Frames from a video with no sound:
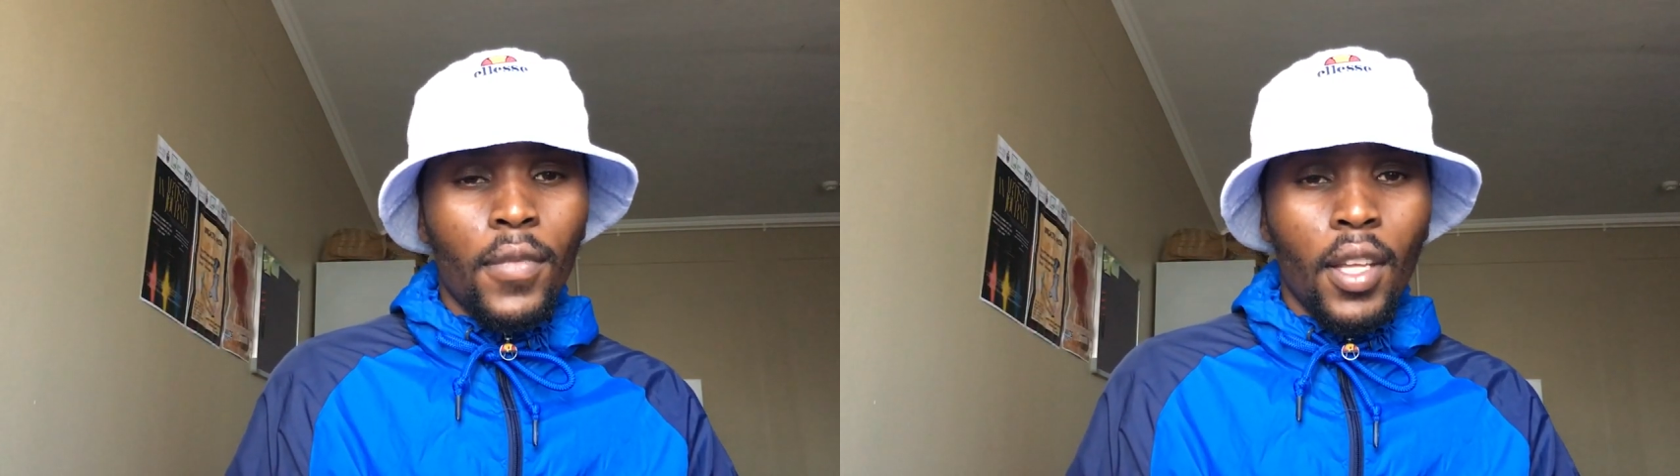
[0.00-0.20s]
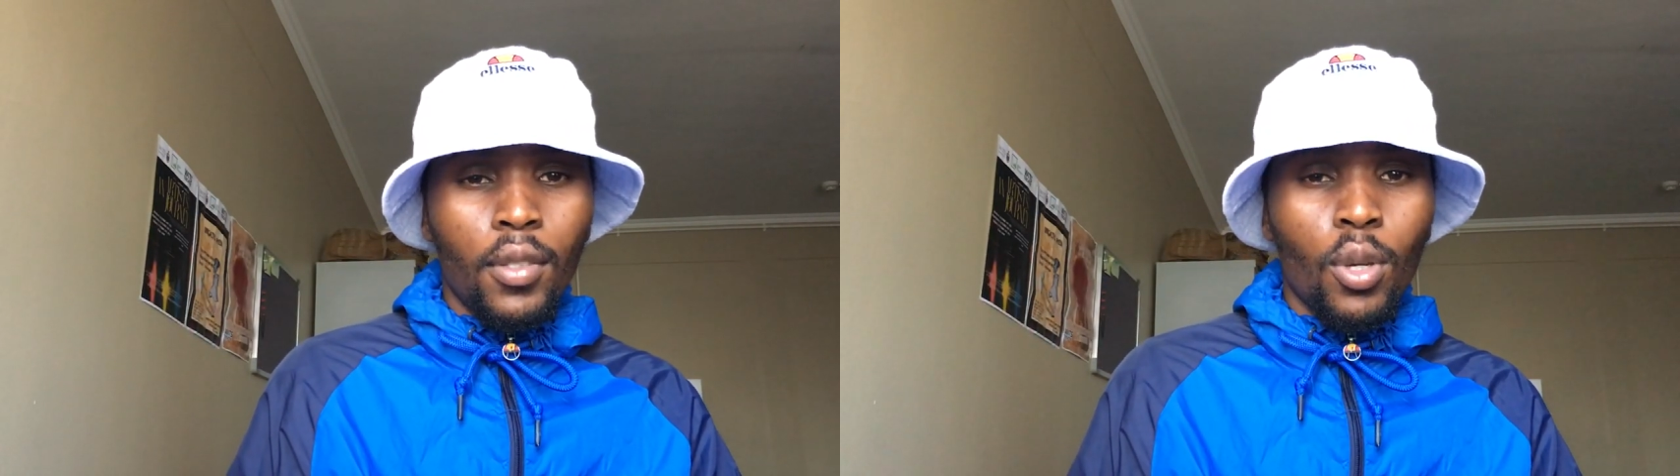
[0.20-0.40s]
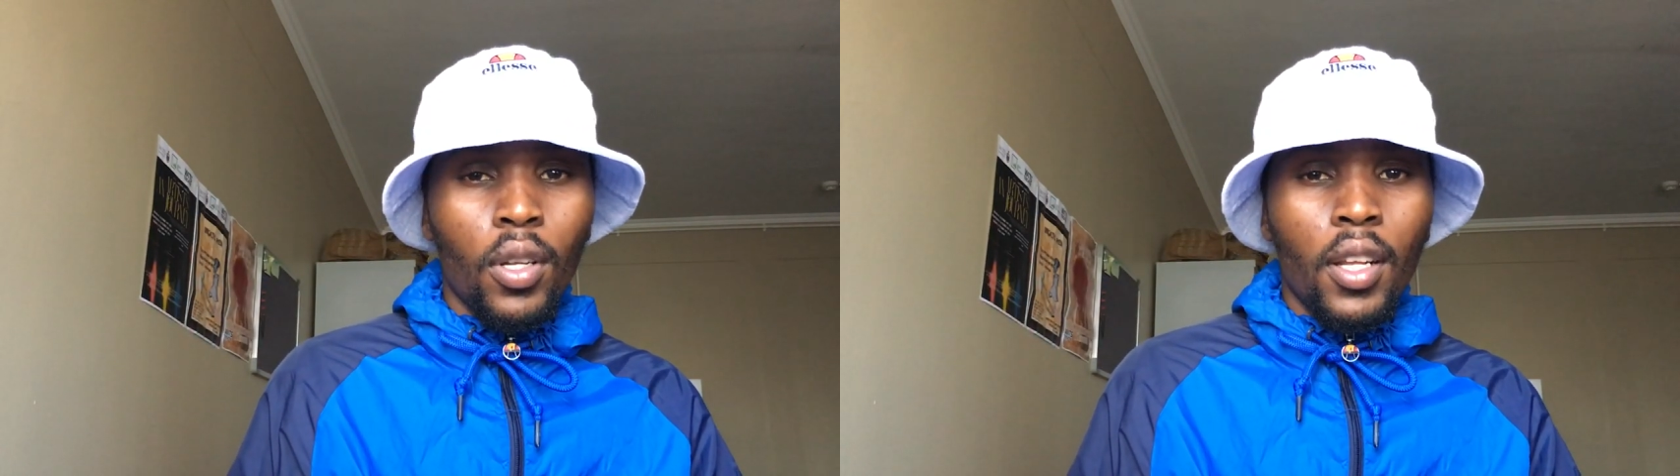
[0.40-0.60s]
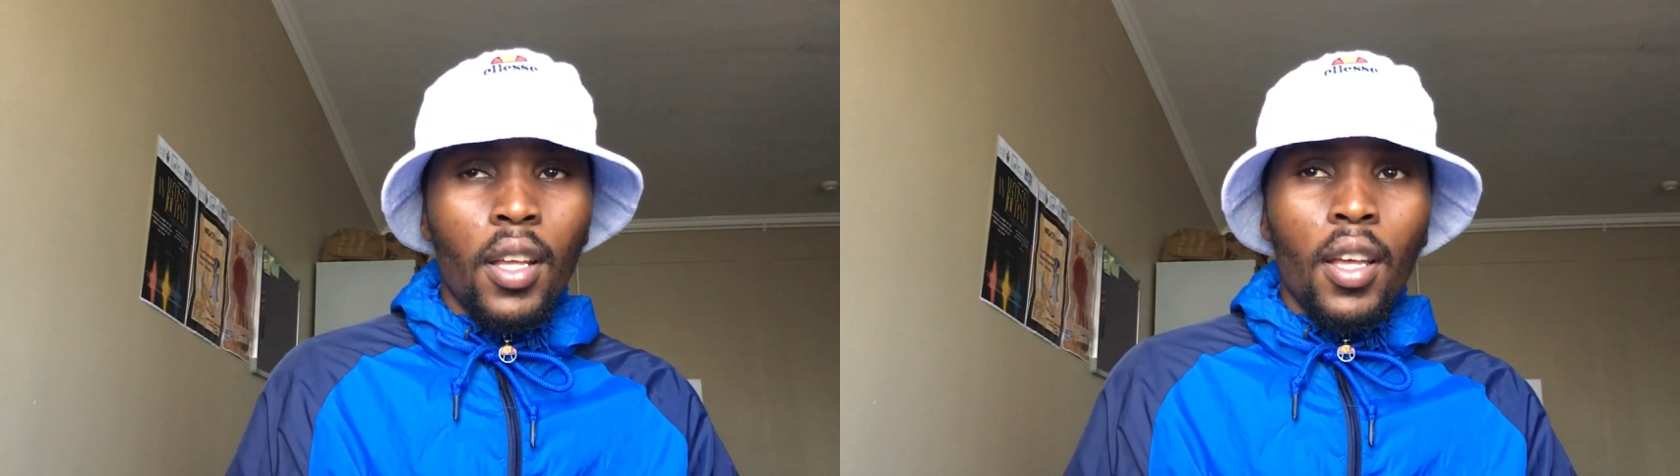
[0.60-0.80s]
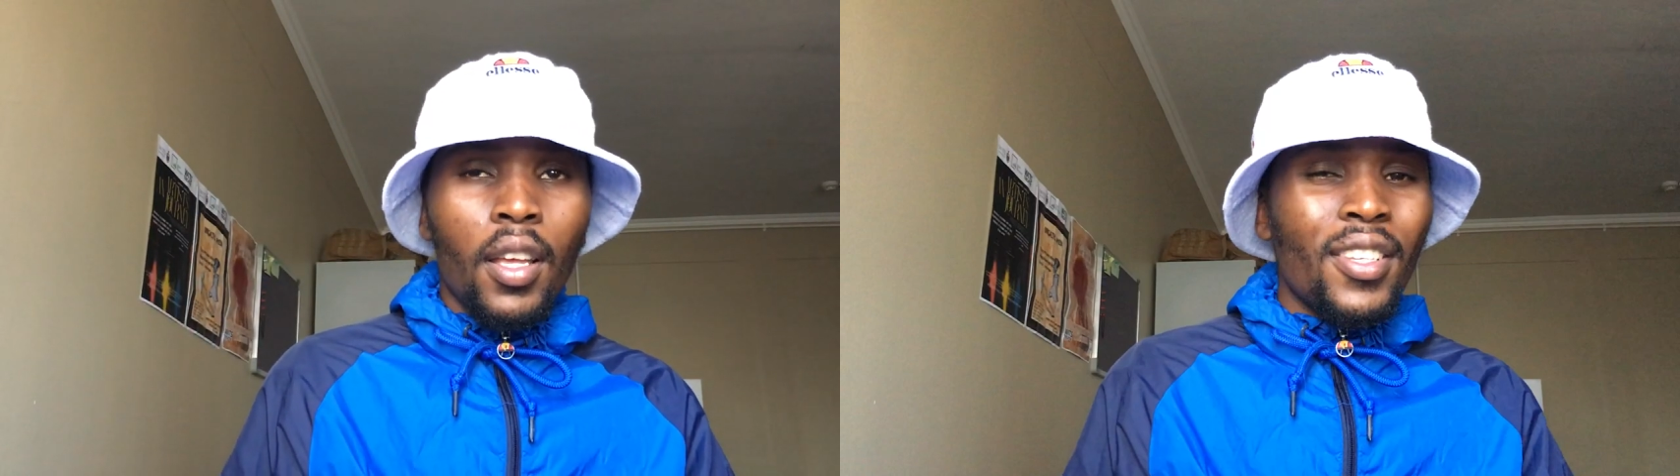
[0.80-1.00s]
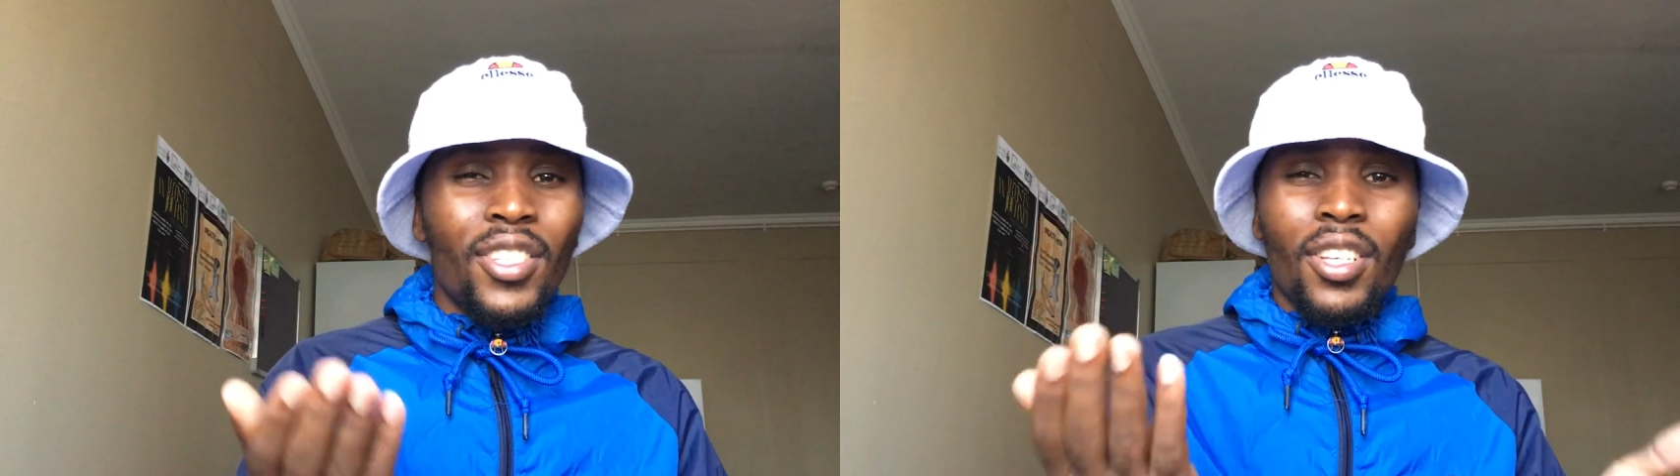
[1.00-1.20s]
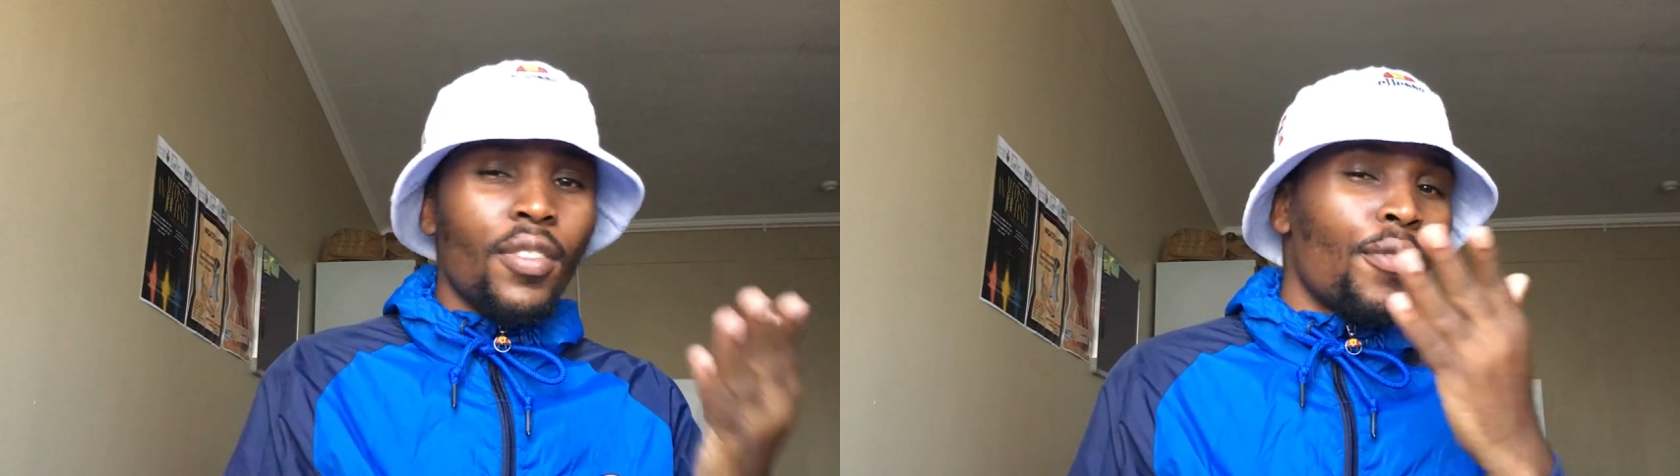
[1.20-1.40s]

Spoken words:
And so it's just